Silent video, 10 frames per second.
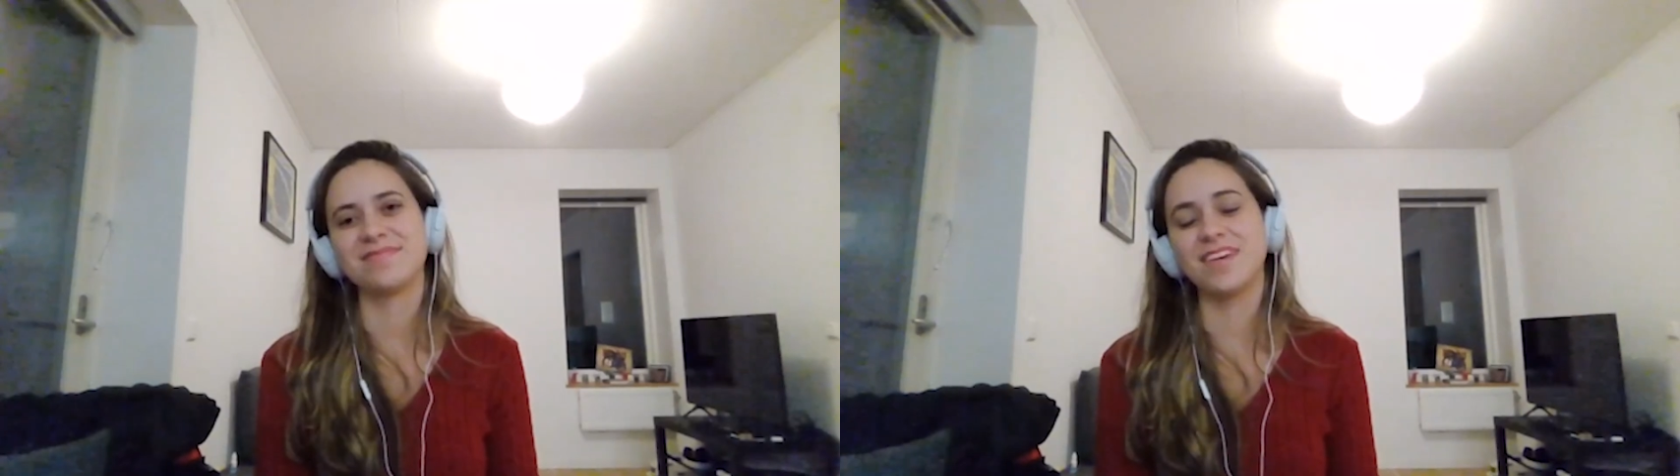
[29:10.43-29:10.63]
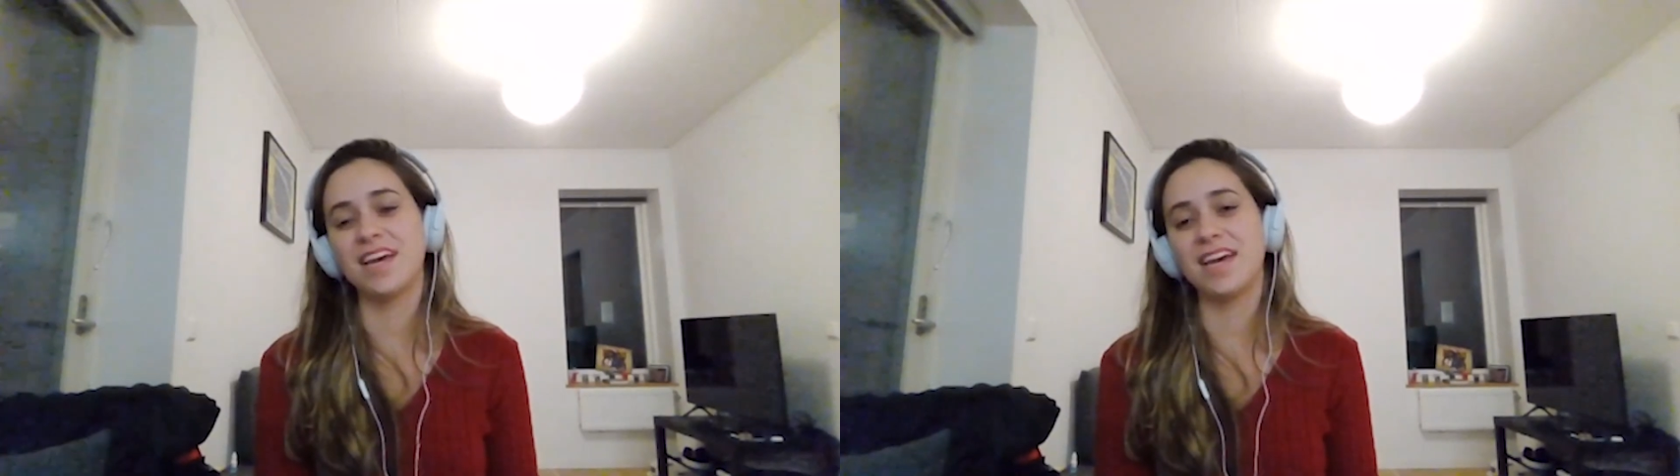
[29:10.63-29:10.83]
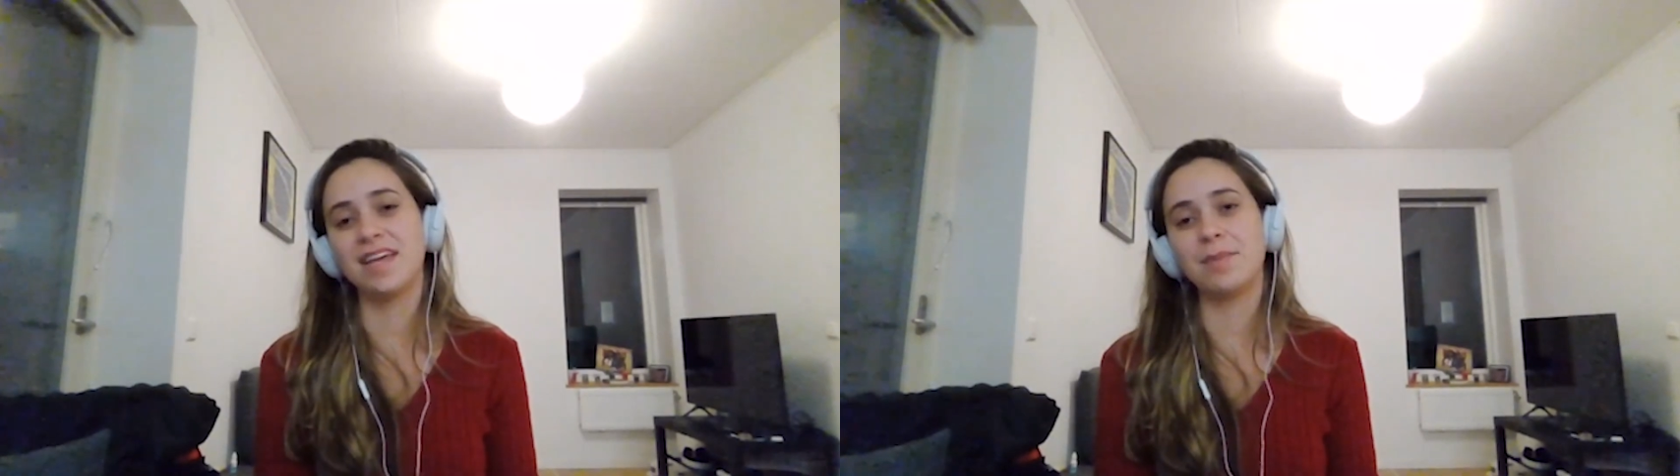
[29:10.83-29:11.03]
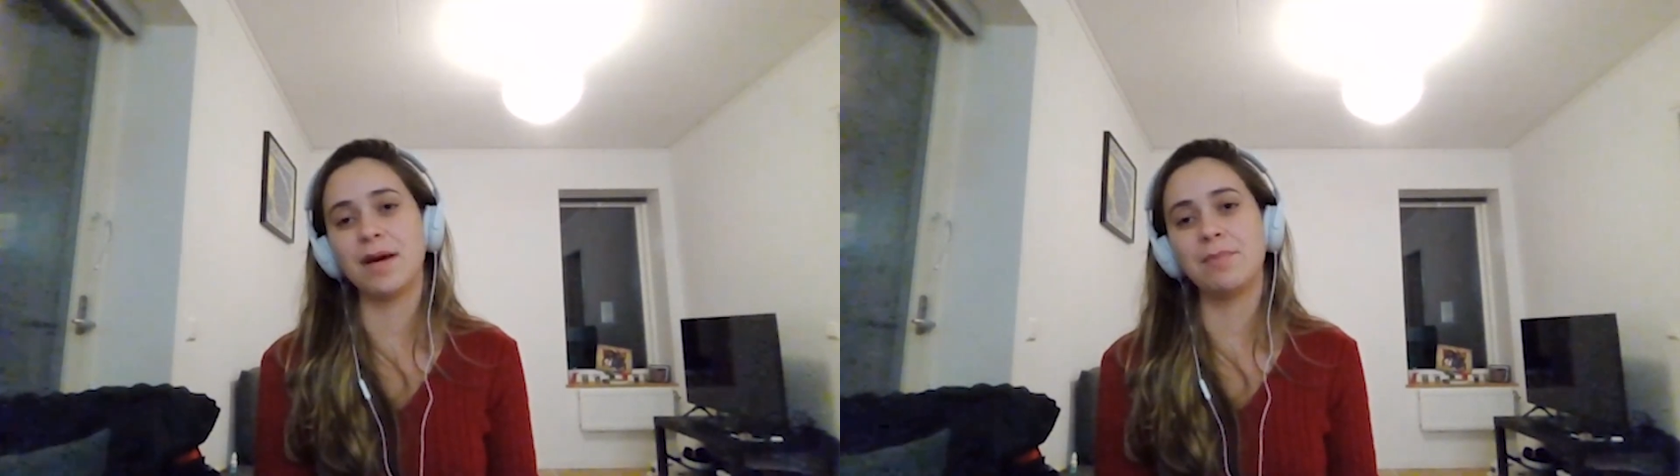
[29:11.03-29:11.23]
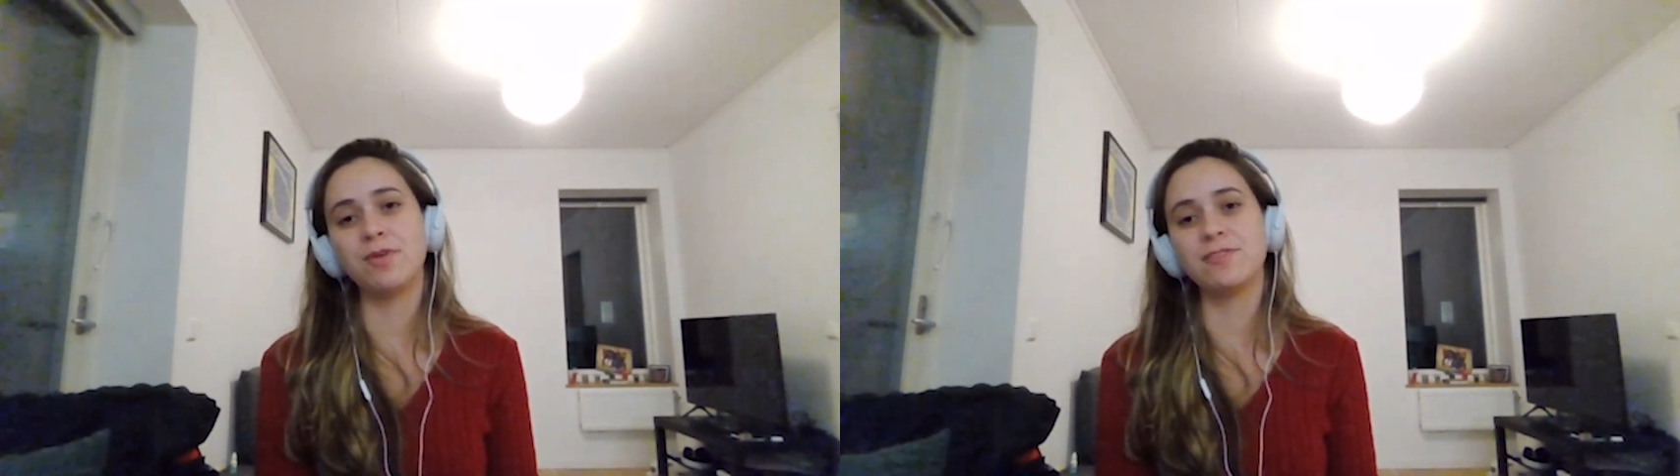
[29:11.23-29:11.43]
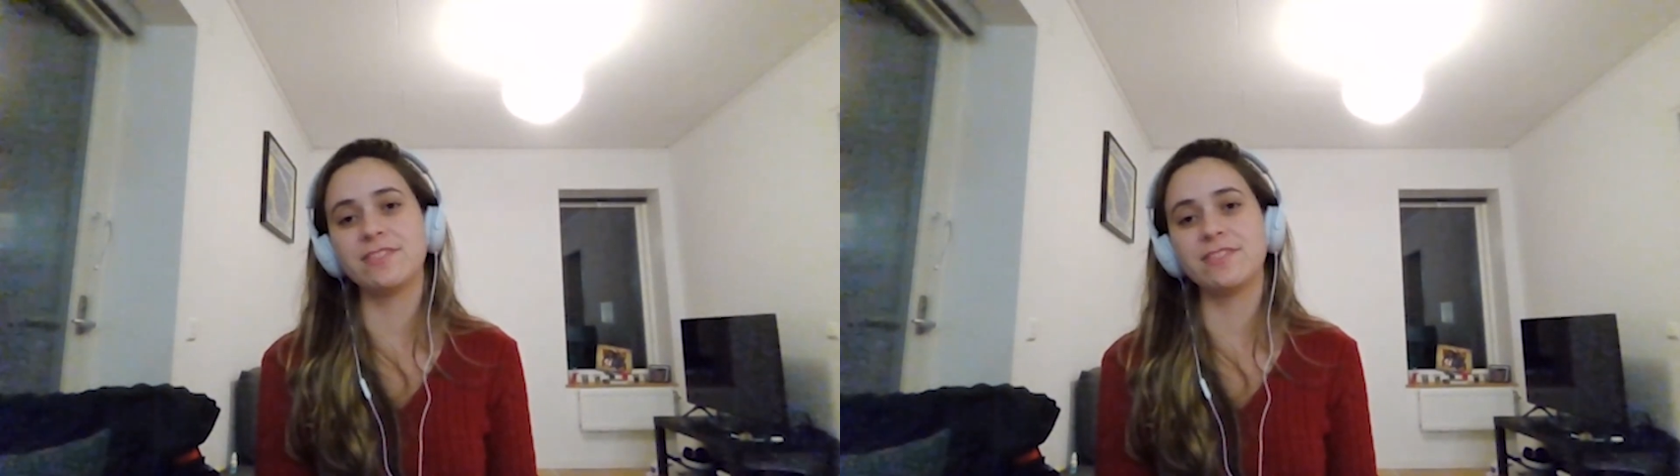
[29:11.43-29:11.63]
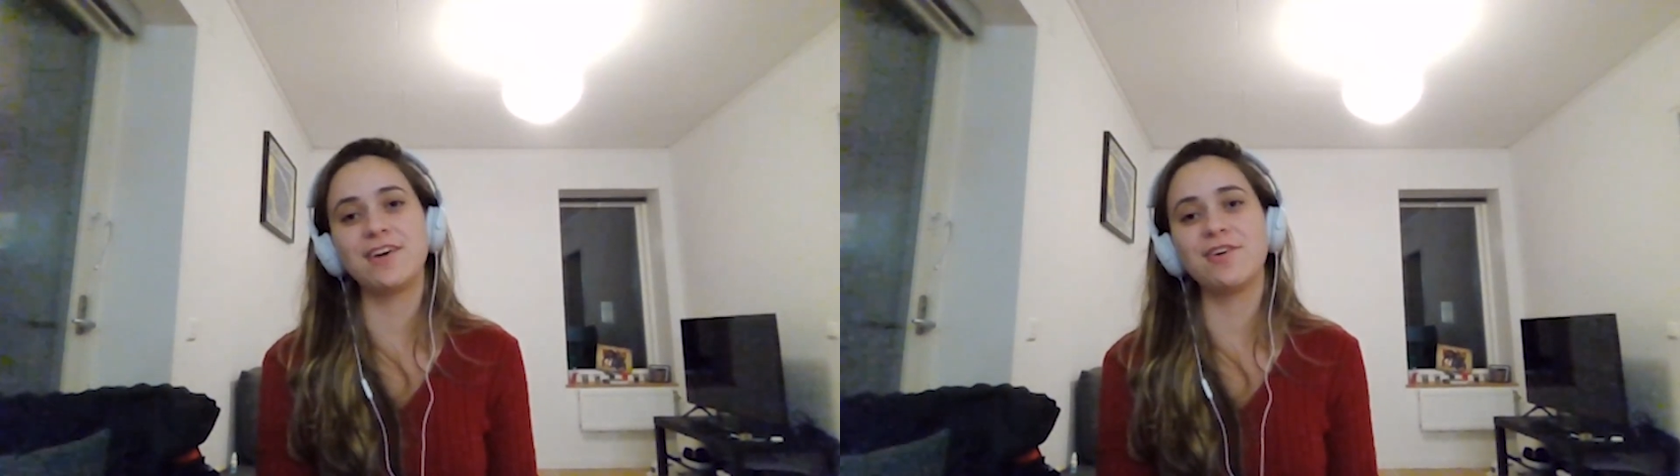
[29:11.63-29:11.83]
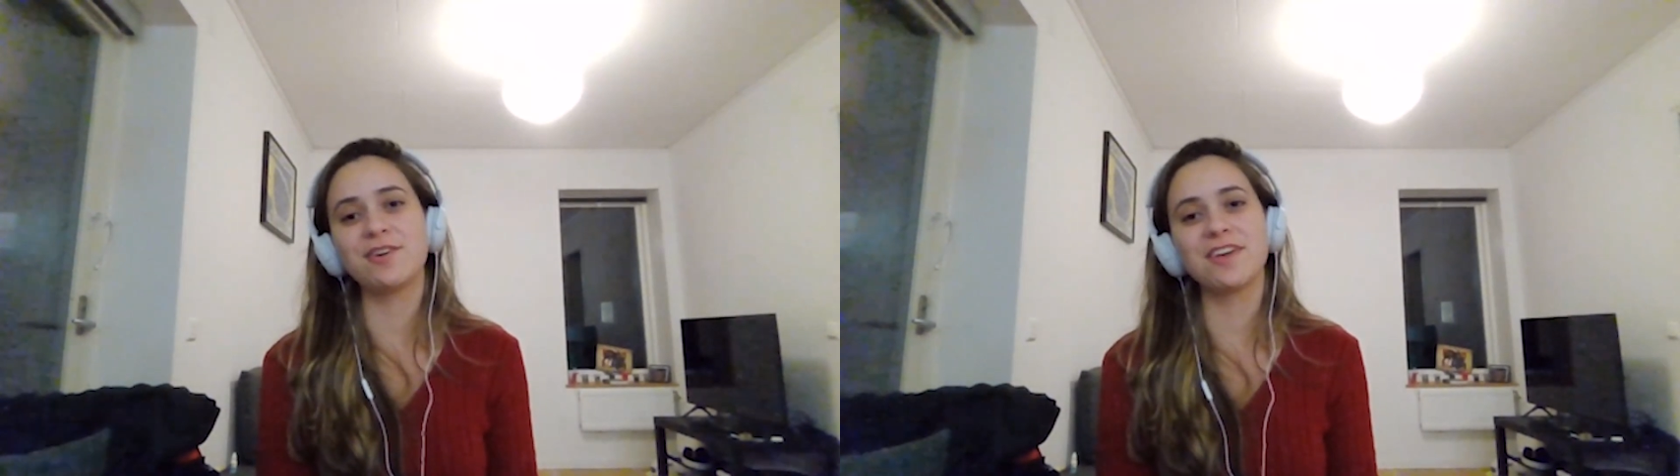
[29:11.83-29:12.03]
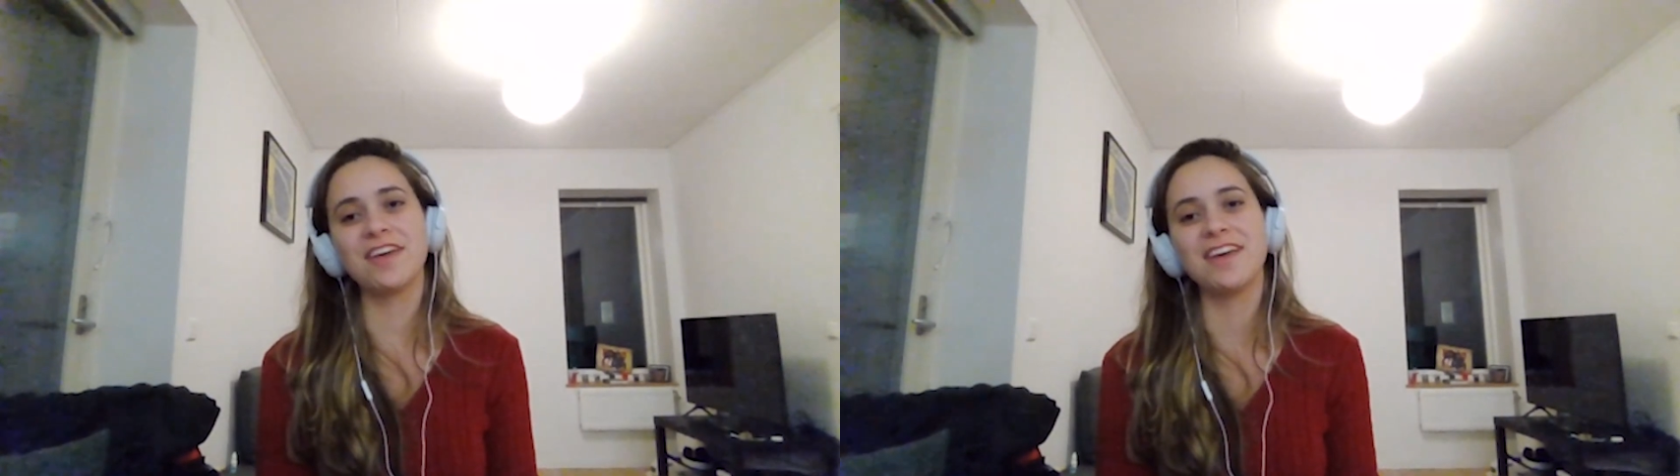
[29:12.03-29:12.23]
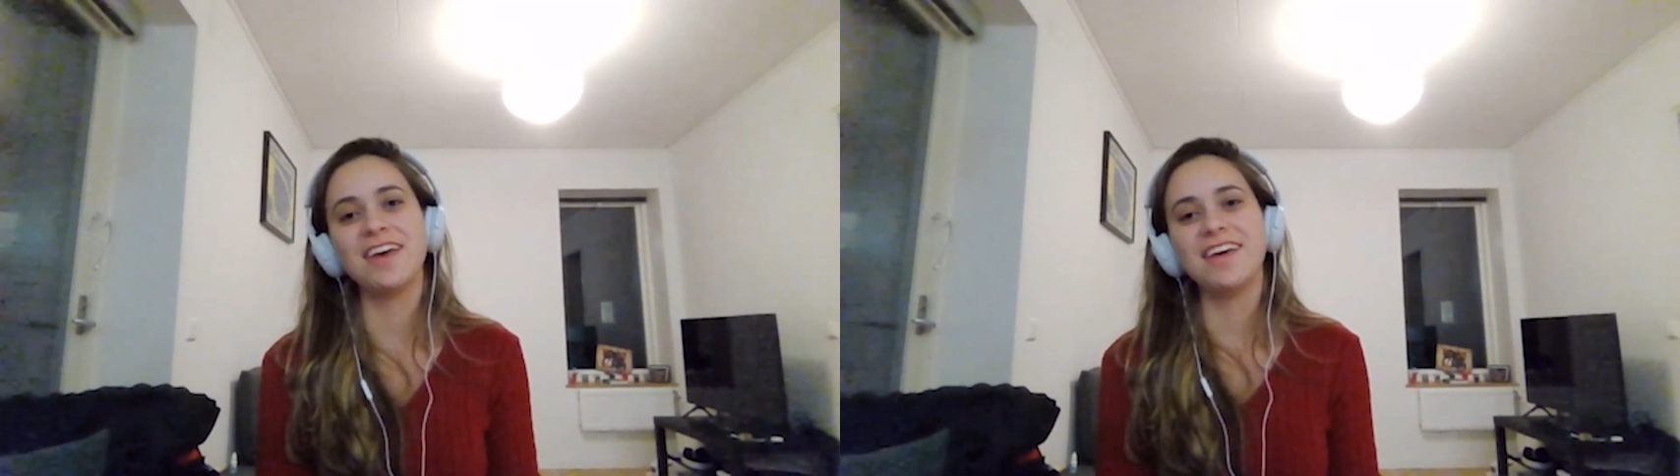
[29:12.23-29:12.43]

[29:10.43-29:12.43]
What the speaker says: yeah, and my mom say, okay,